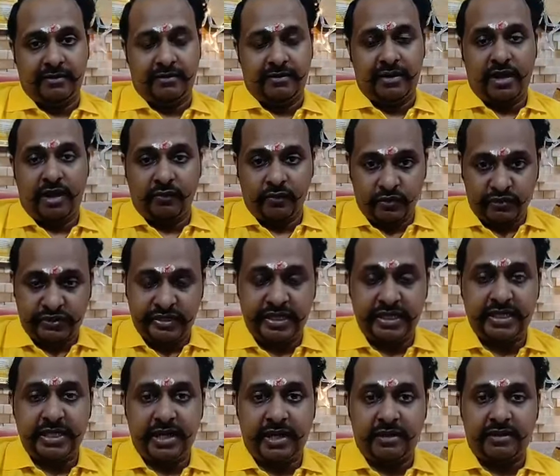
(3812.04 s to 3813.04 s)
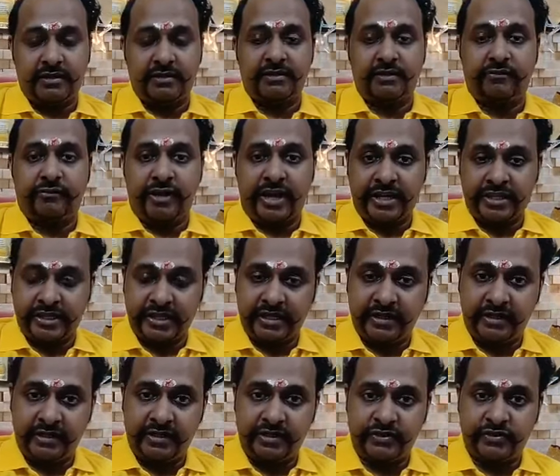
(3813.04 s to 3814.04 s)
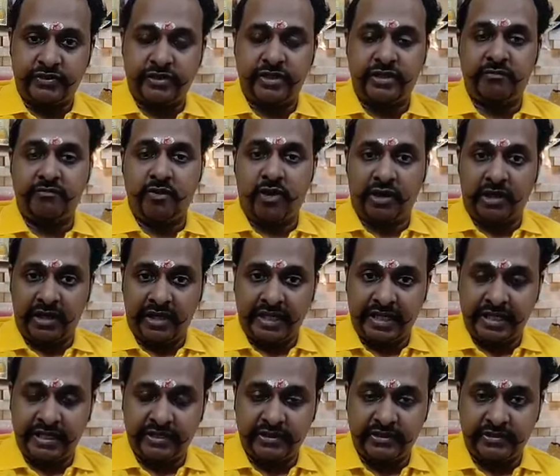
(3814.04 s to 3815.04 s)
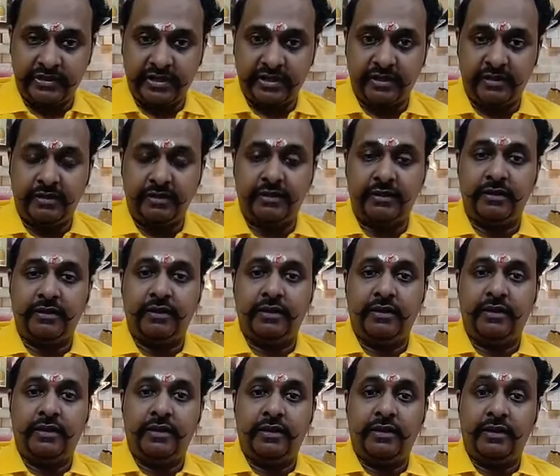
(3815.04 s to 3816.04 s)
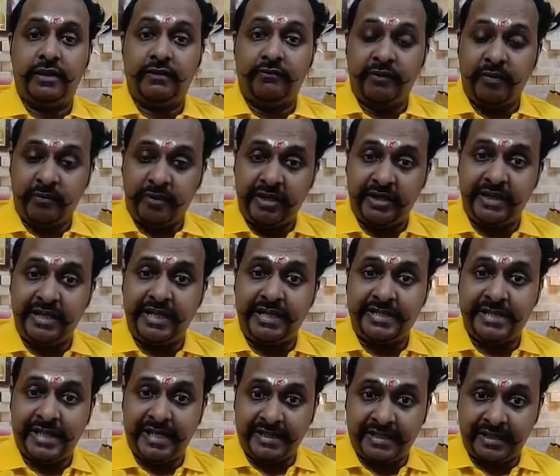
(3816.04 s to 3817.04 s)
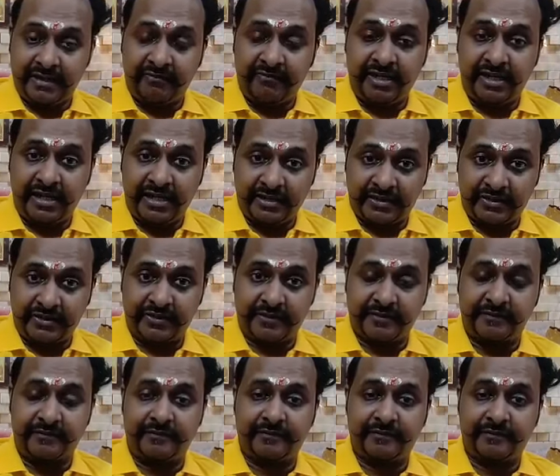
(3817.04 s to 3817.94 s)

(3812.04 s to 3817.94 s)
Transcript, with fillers: now you see that the fashion industry, modeling industry, everybody needs health and wellness.